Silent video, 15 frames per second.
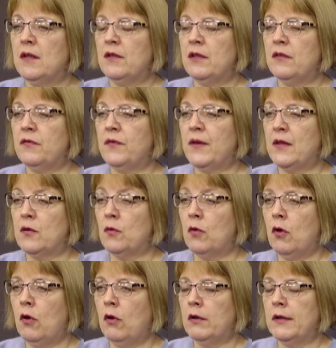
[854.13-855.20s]
The Faneuil
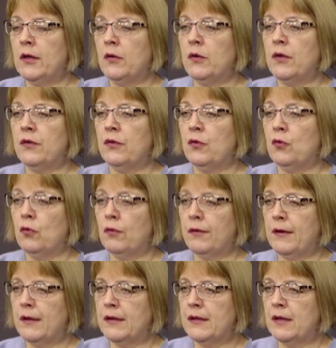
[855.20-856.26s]
Hall area, the North
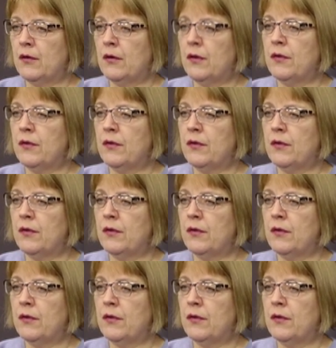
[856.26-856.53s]
End area,